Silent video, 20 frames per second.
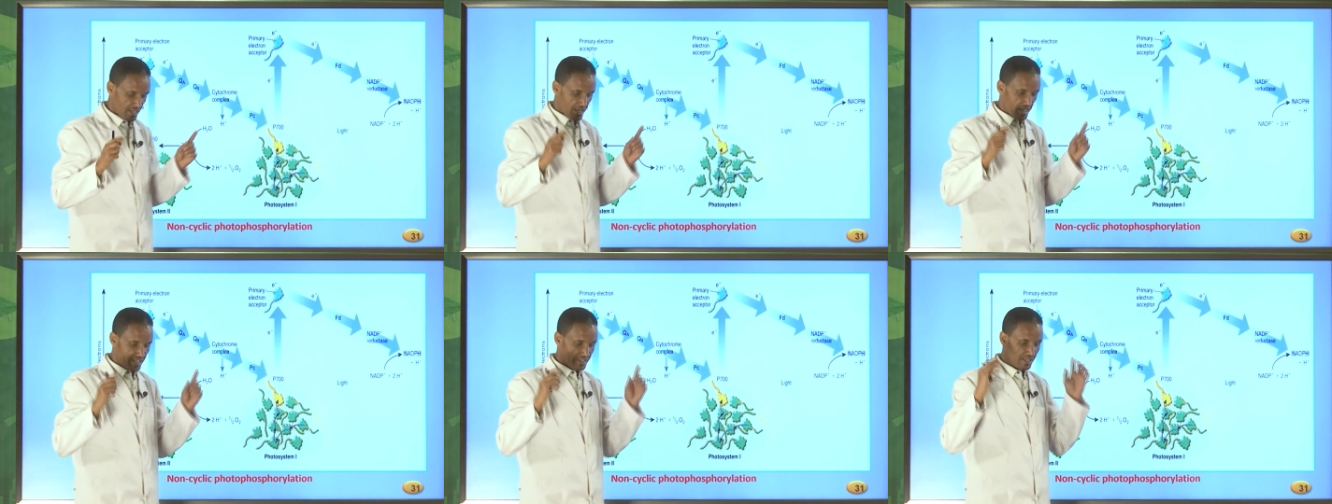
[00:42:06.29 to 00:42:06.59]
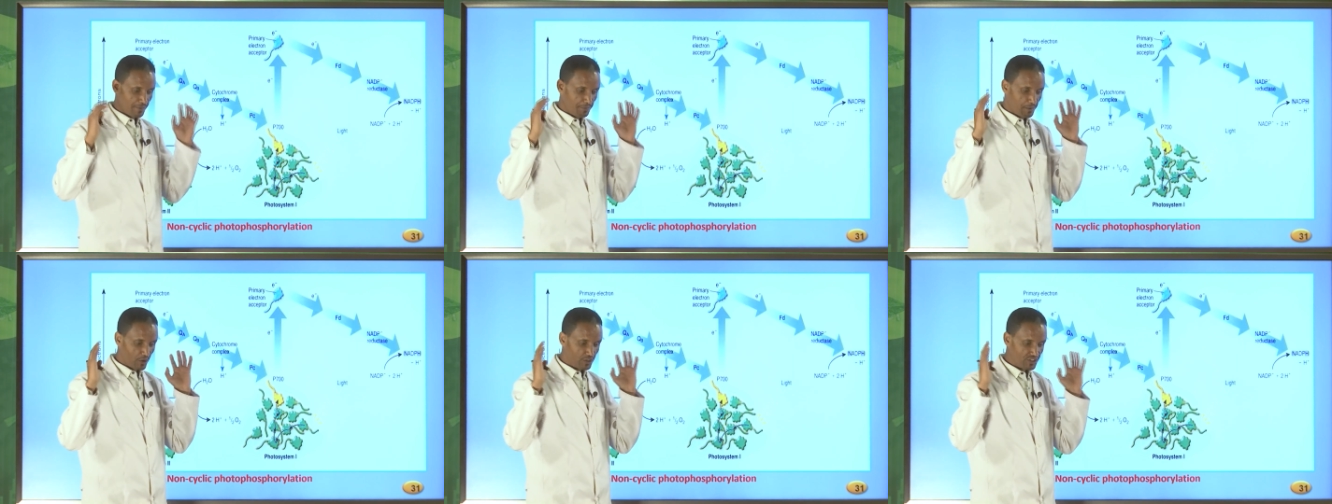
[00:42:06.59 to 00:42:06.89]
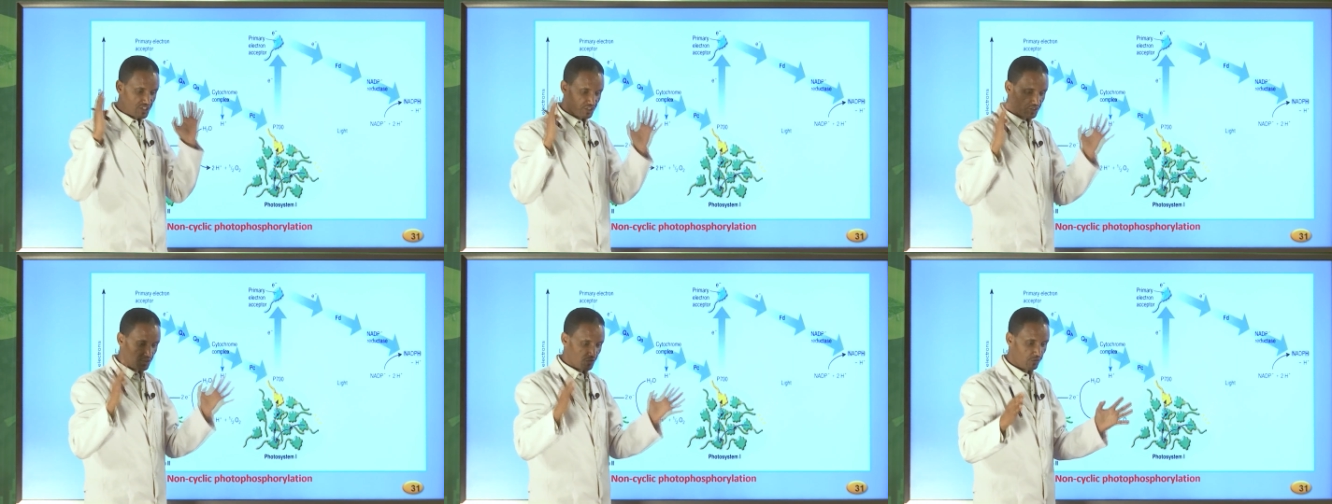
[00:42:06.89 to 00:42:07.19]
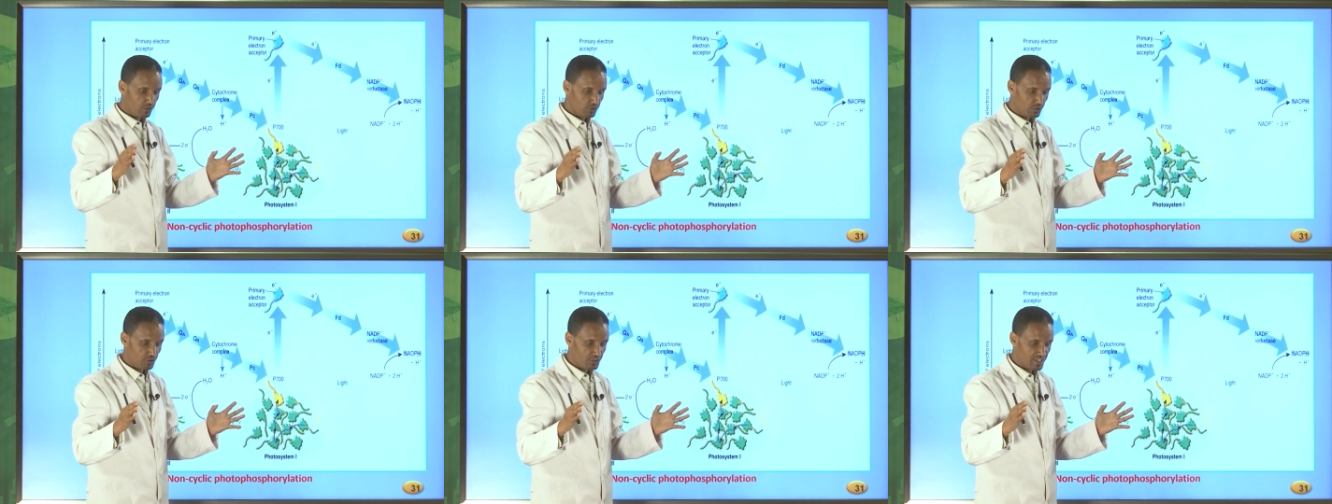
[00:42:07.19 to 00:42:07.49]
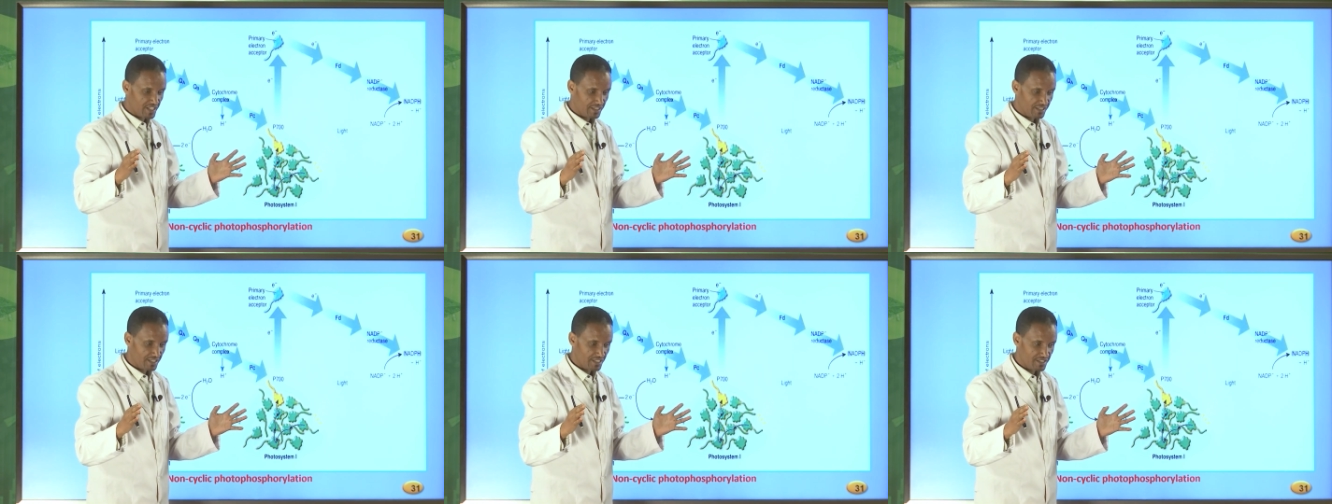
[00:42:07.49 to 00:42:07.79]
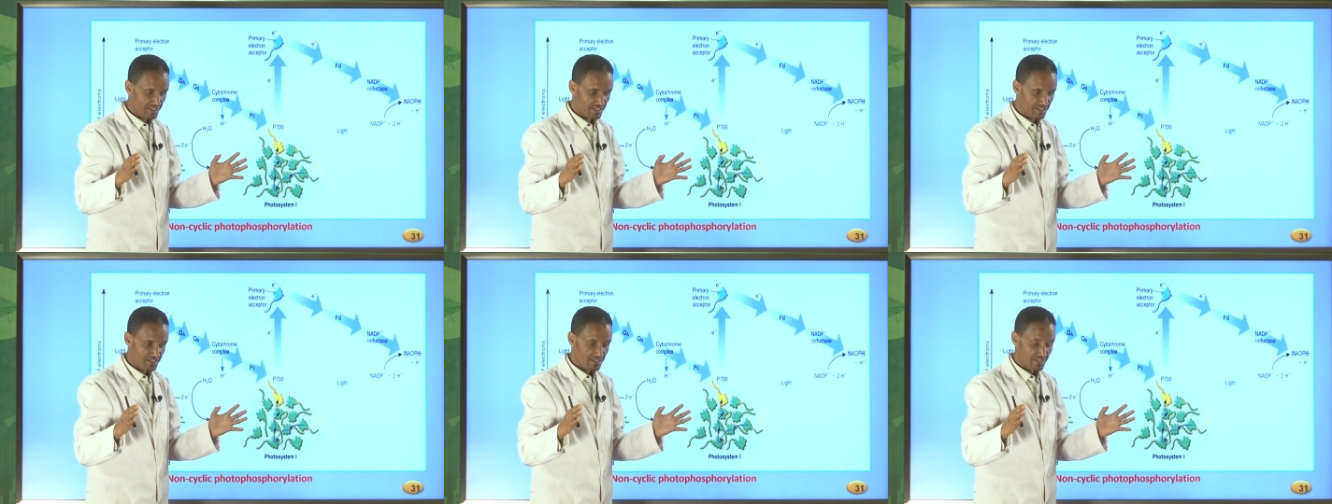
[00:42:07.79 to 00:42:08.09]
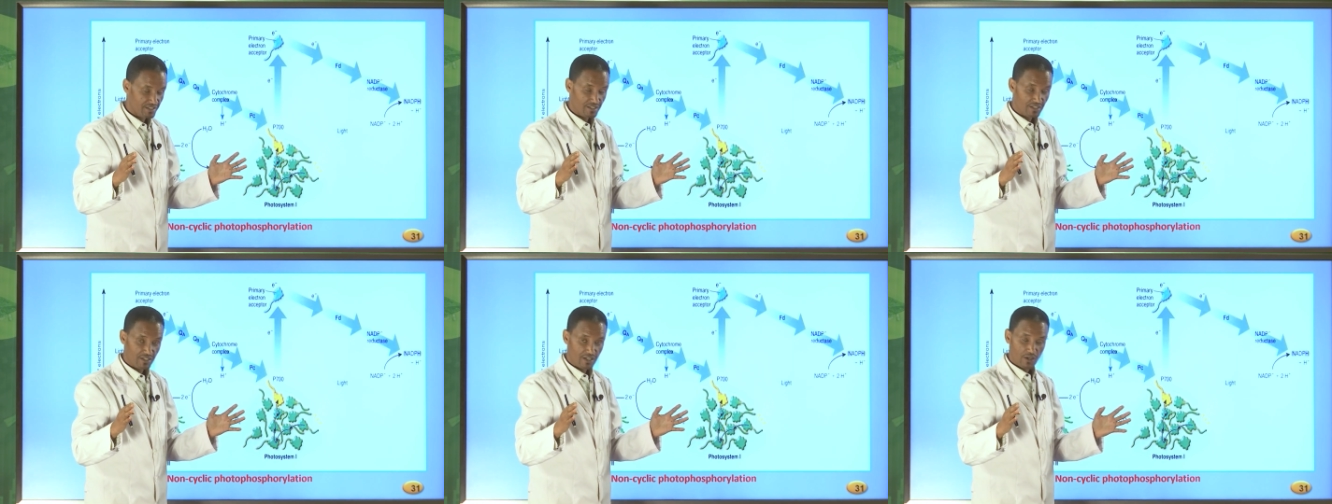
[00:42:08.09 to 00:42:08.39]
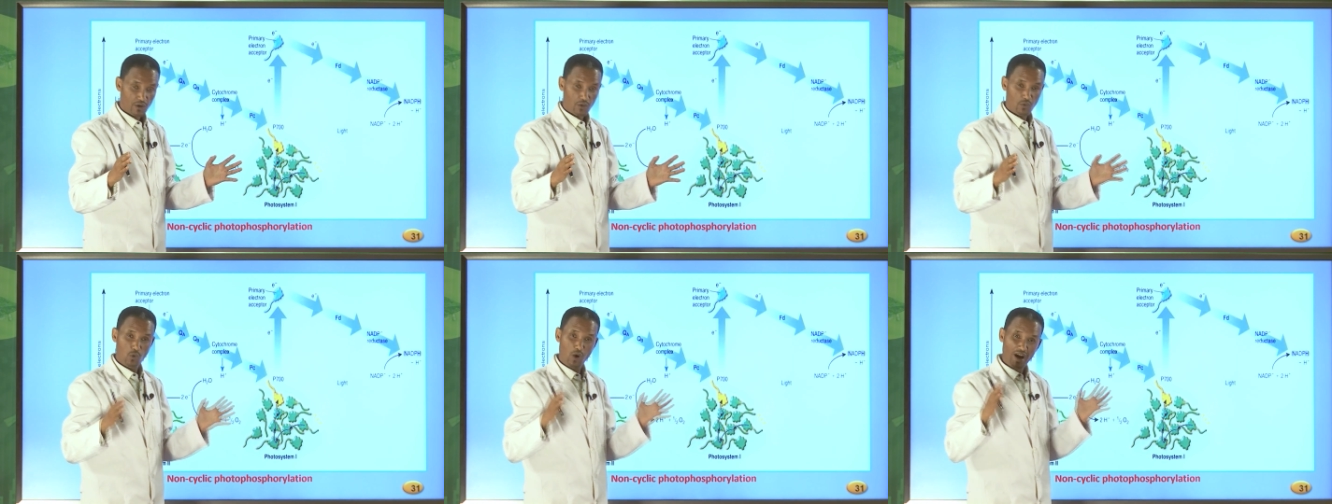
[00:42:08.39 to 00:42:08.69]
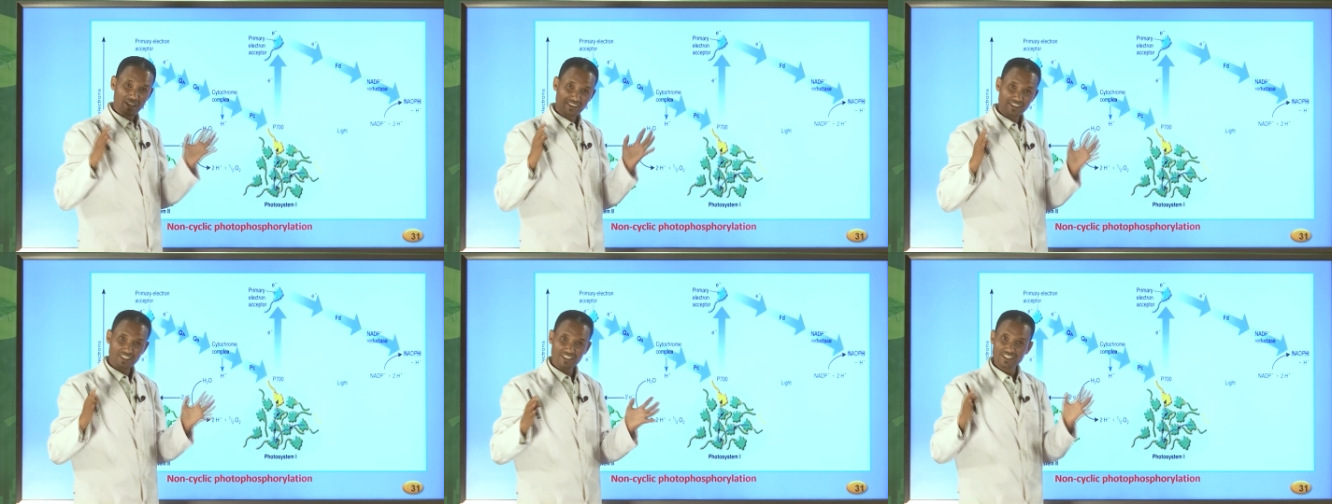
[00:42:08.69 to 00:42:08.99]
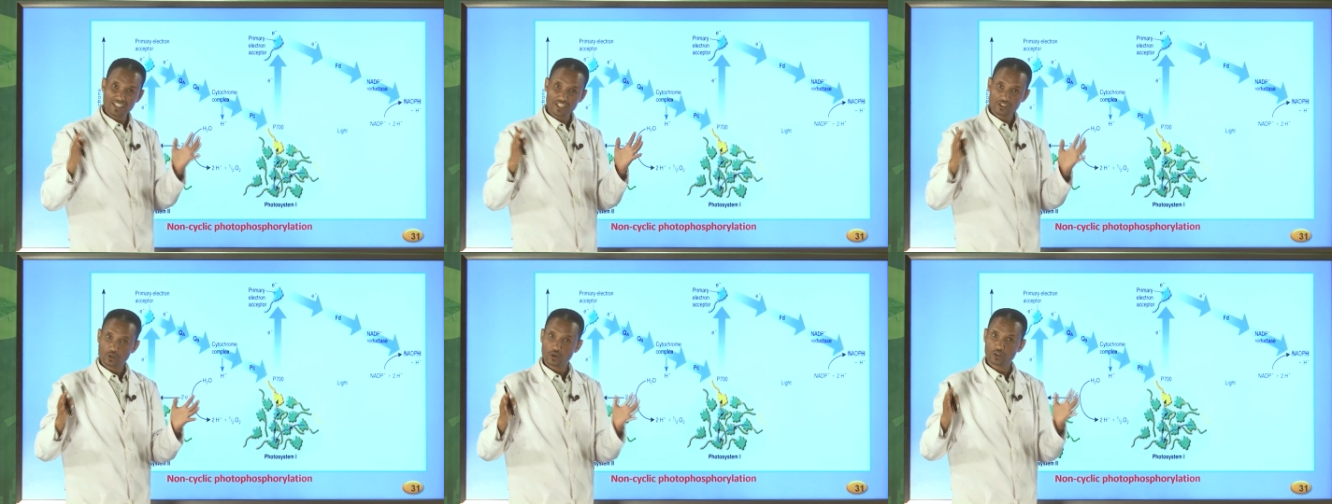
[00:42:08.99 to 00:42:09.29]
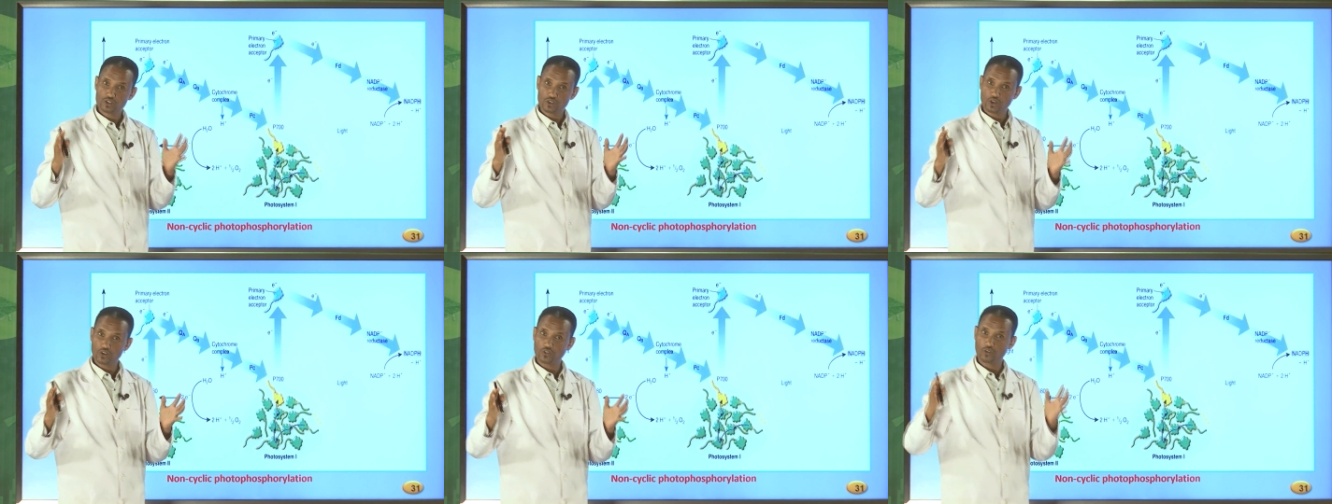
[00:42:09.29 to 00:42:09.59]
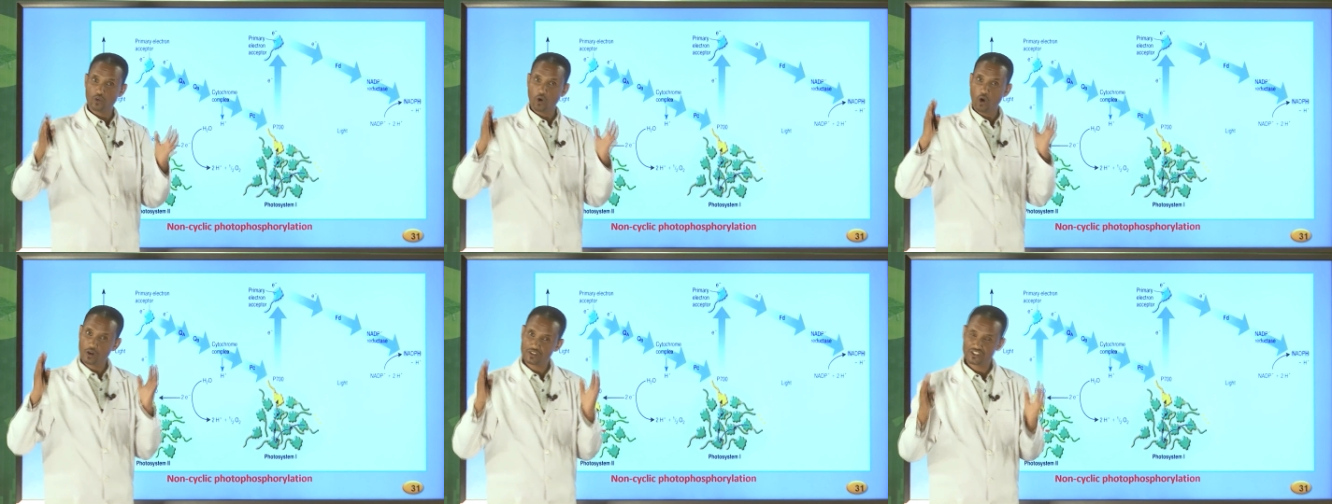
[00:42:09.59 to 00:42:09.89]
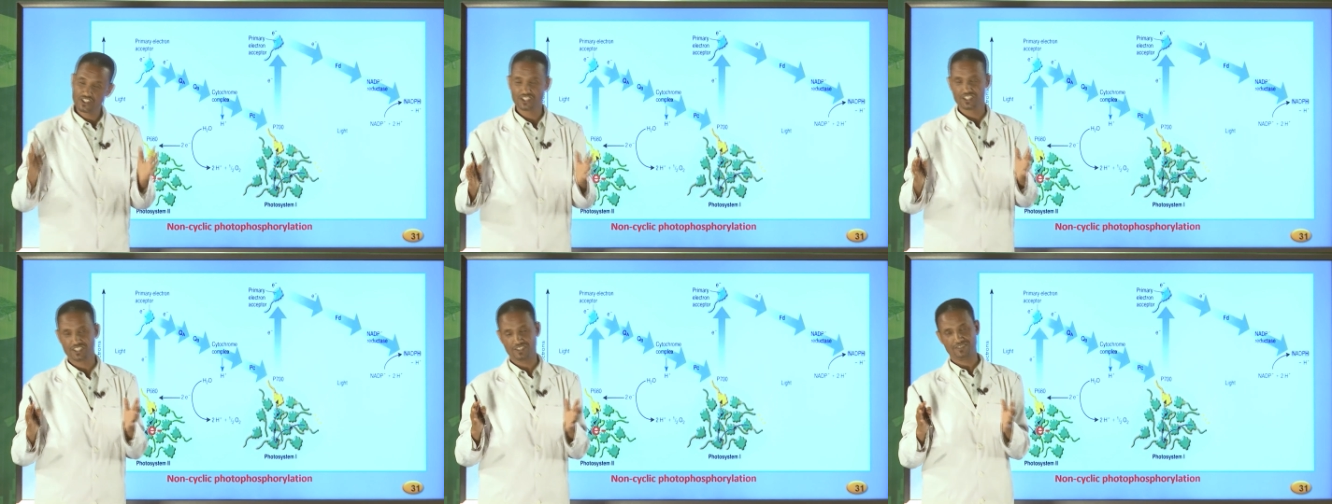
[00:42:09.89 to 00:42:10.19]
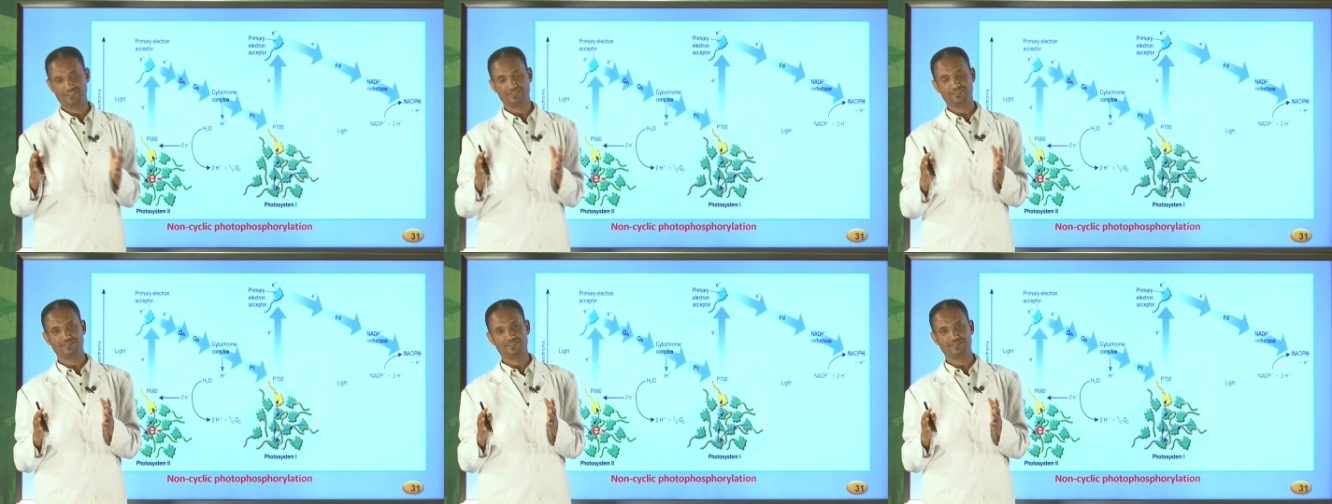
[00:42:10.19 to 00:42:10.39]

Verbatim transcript: in the process of photosynthesis, what is the source of oxygen?